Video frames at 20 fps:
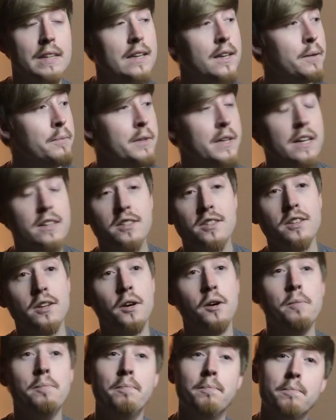I mean, that's
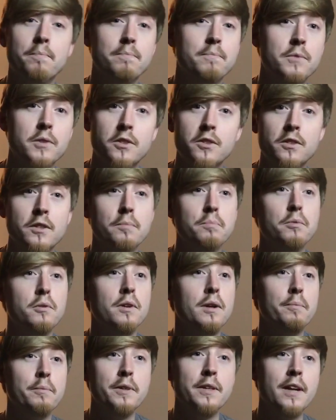simple.
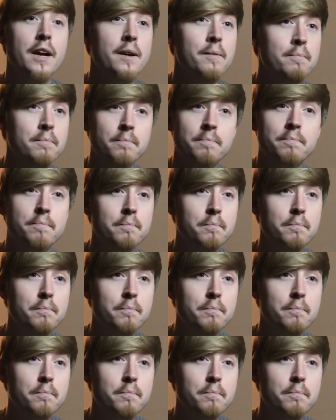I mean, I'm